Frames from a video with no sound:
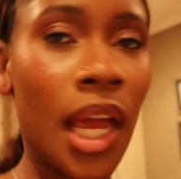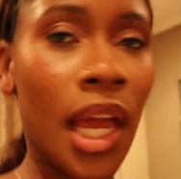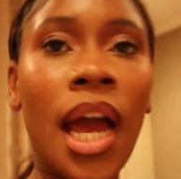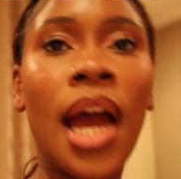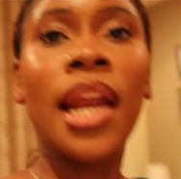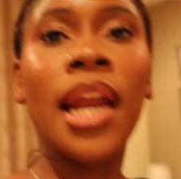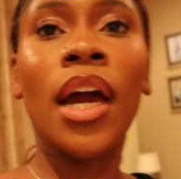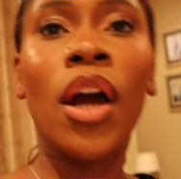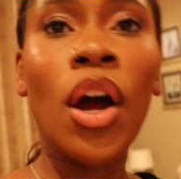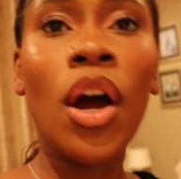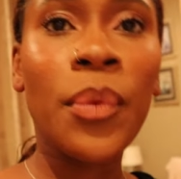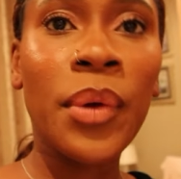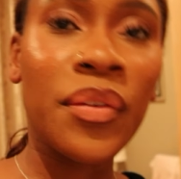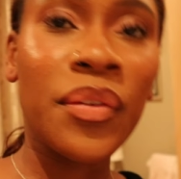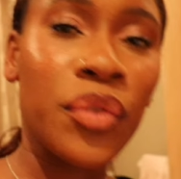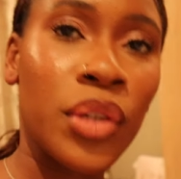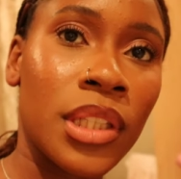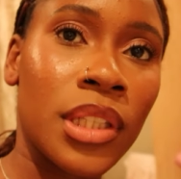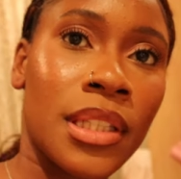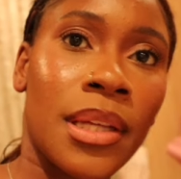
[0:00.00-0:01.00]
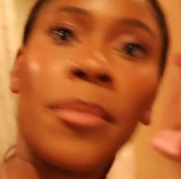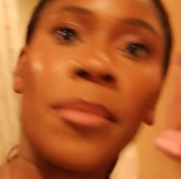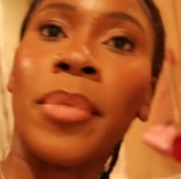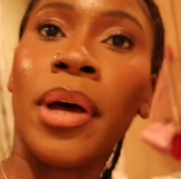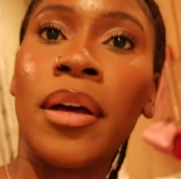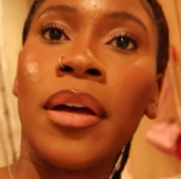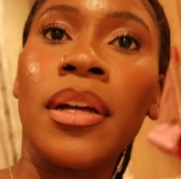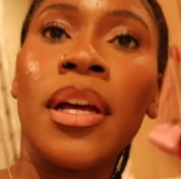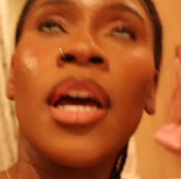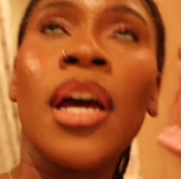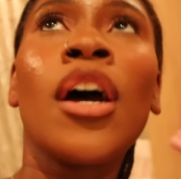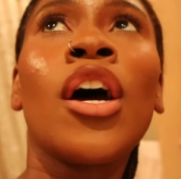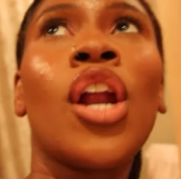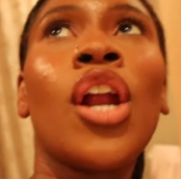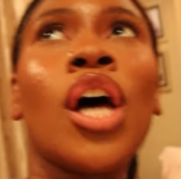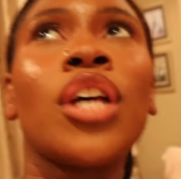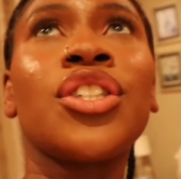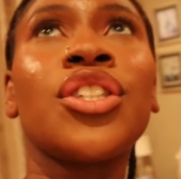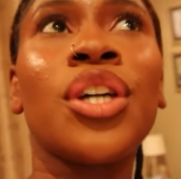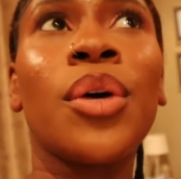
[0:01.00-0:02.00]
And I can't wait for December.
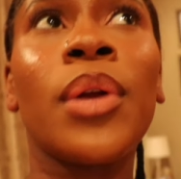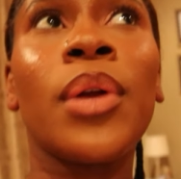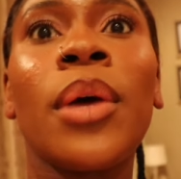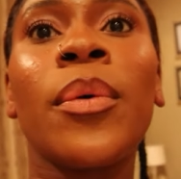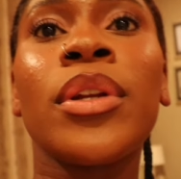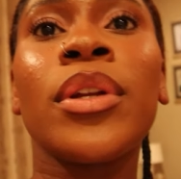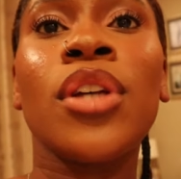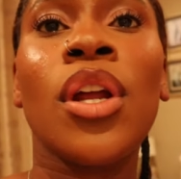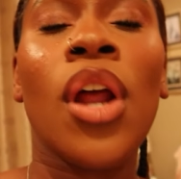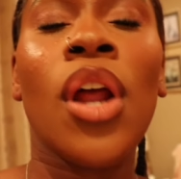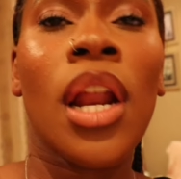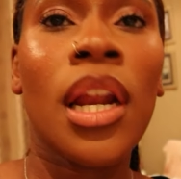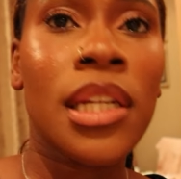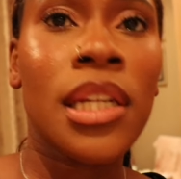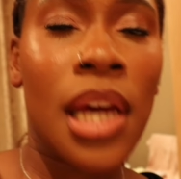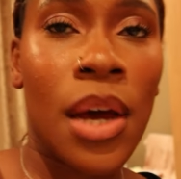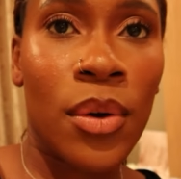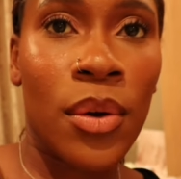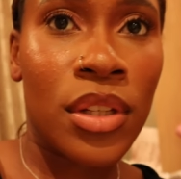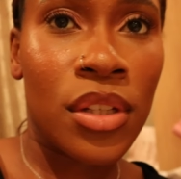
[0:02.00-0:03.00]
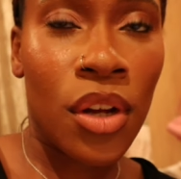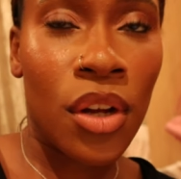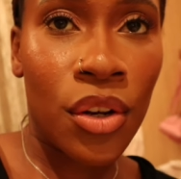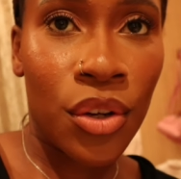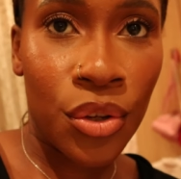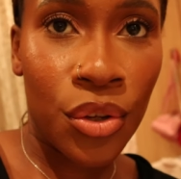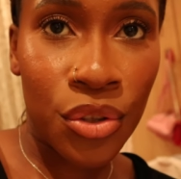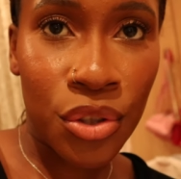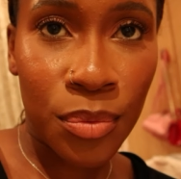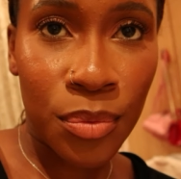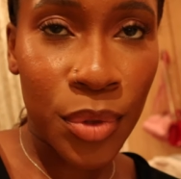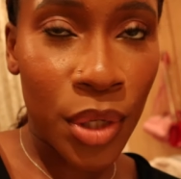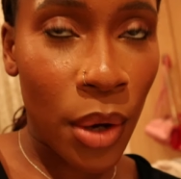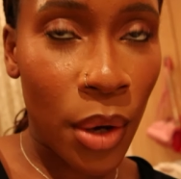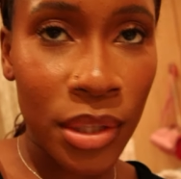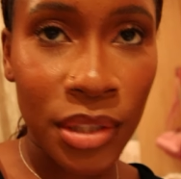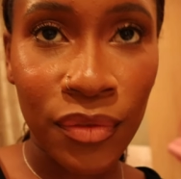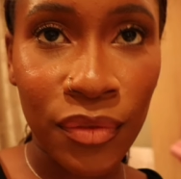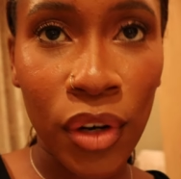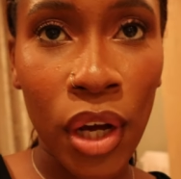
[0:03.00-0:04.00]
Last year when I went on holiday, I wasn't on YouTube, so I
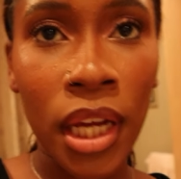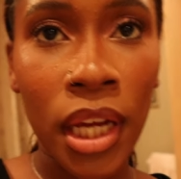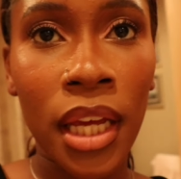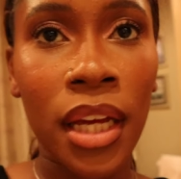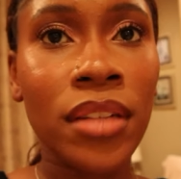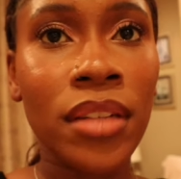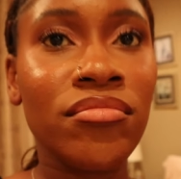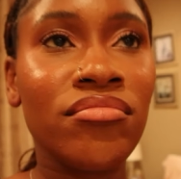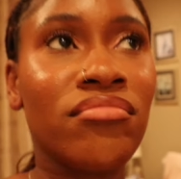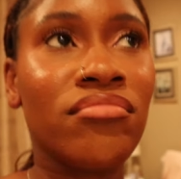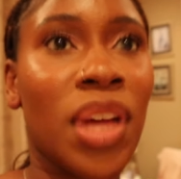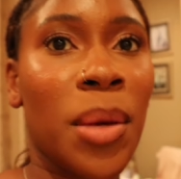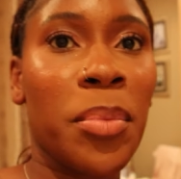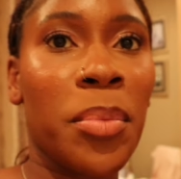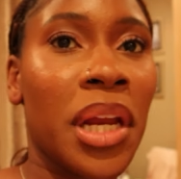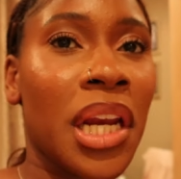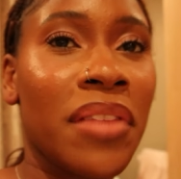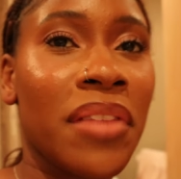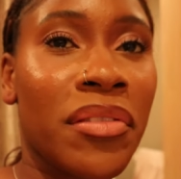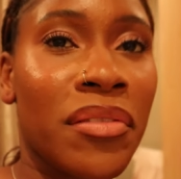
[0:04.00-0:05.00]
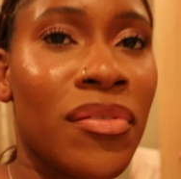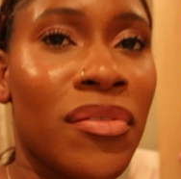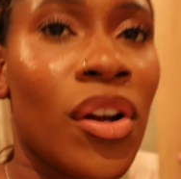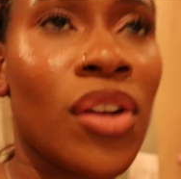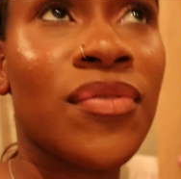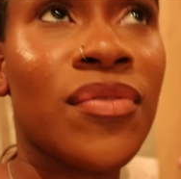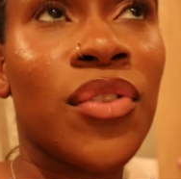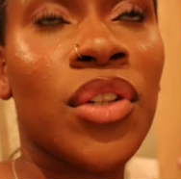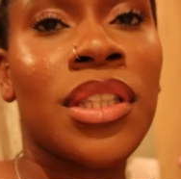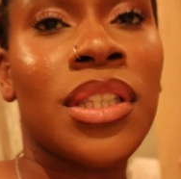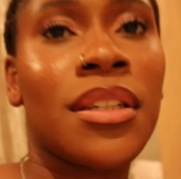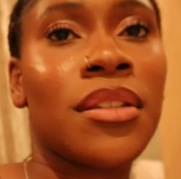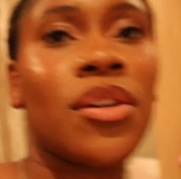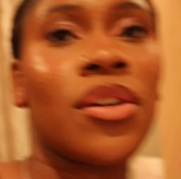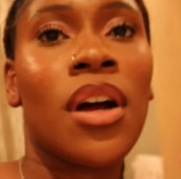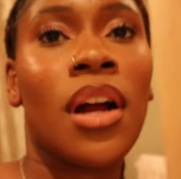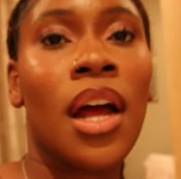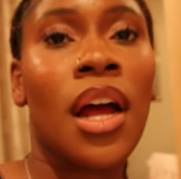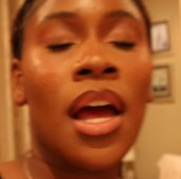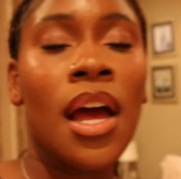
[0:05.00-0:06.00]
wasn't vlogging. I barely even vlogged for
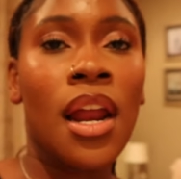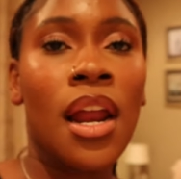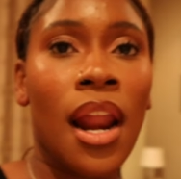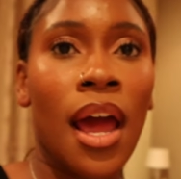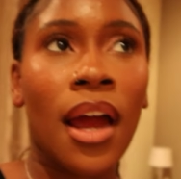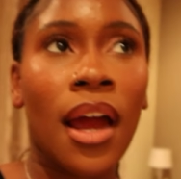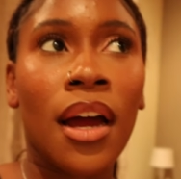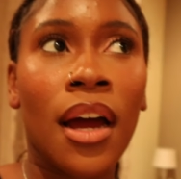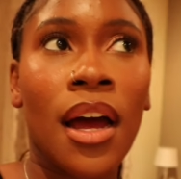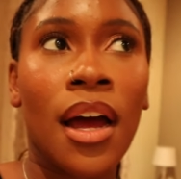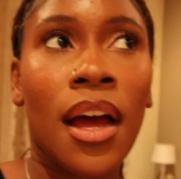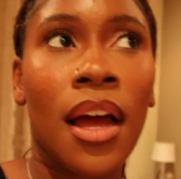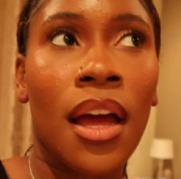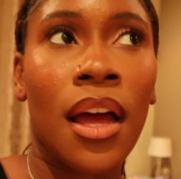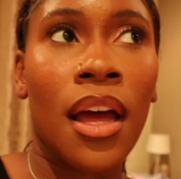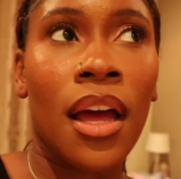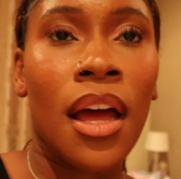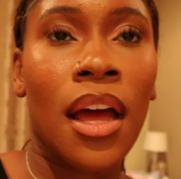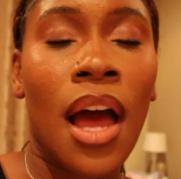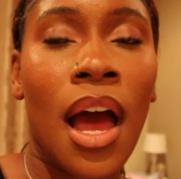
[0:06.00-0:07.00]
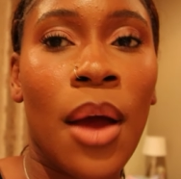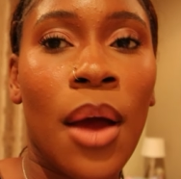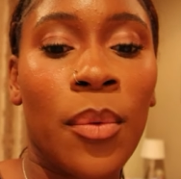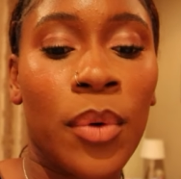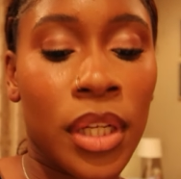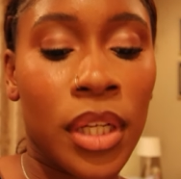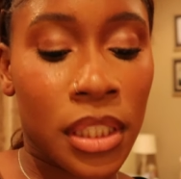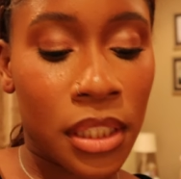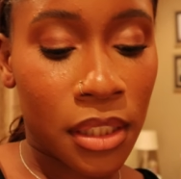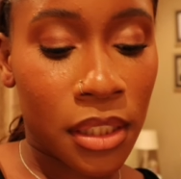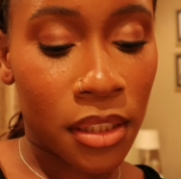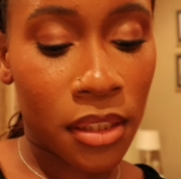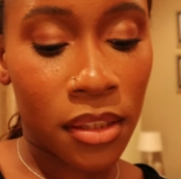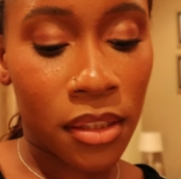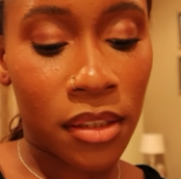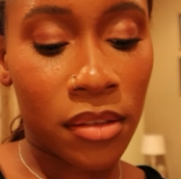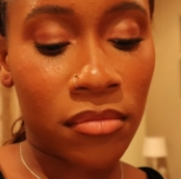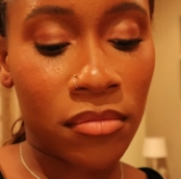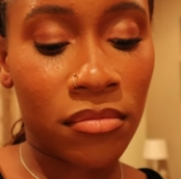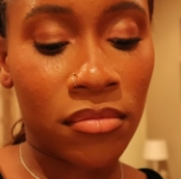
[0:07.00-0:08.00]
TikTok. Like, I was...
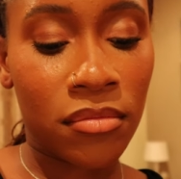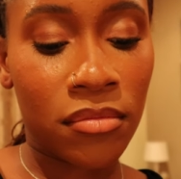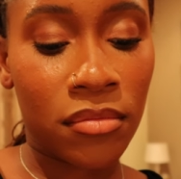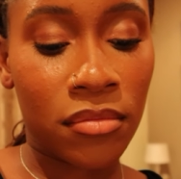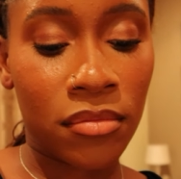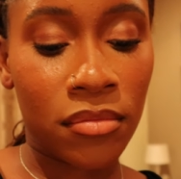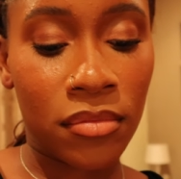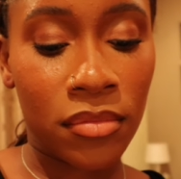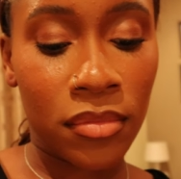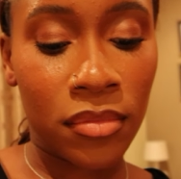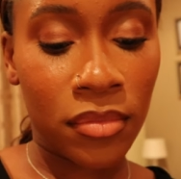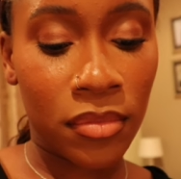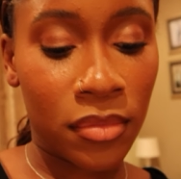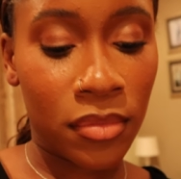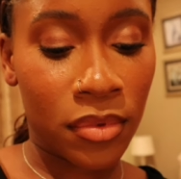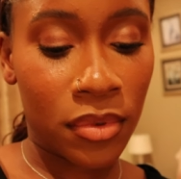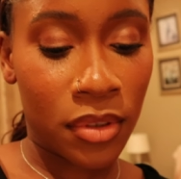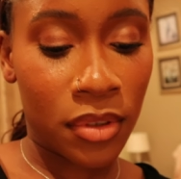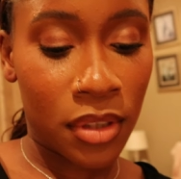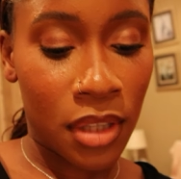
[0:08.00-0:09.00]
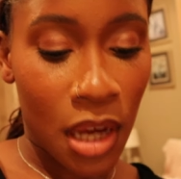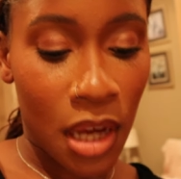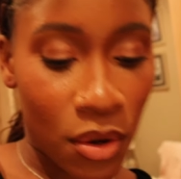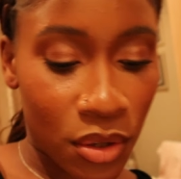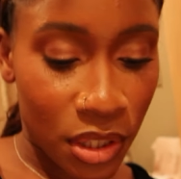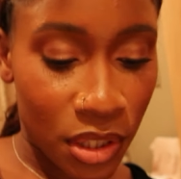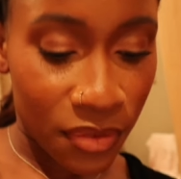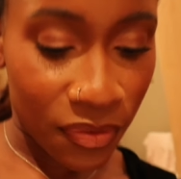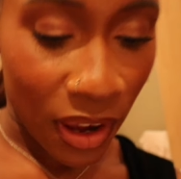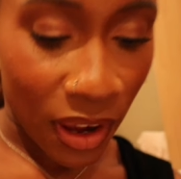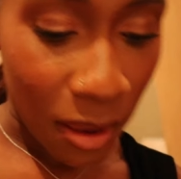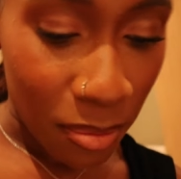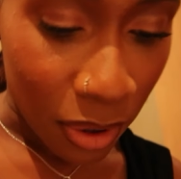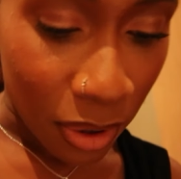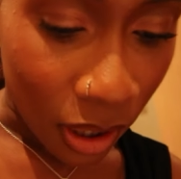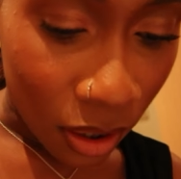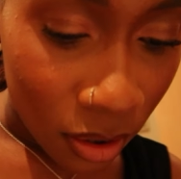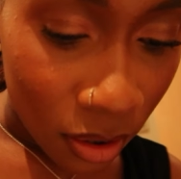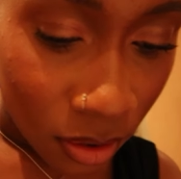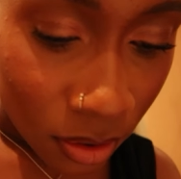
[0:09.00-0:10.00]
I was just
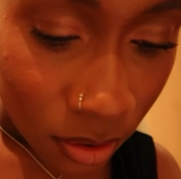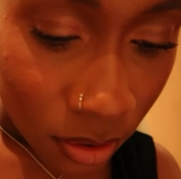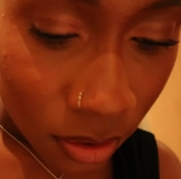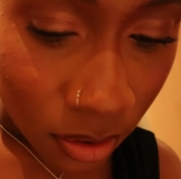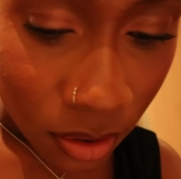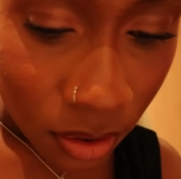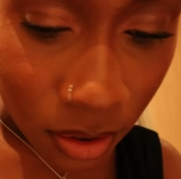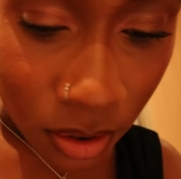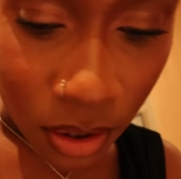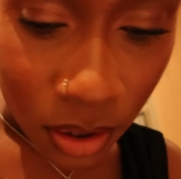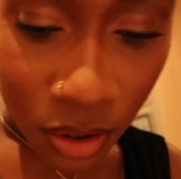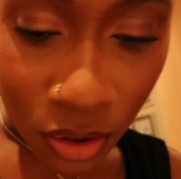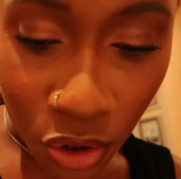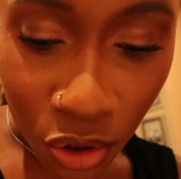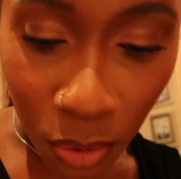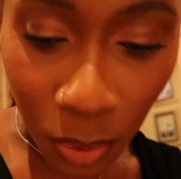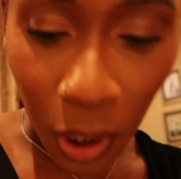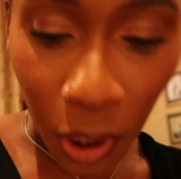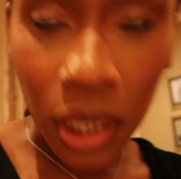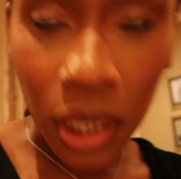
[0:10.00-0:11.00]
vibing to be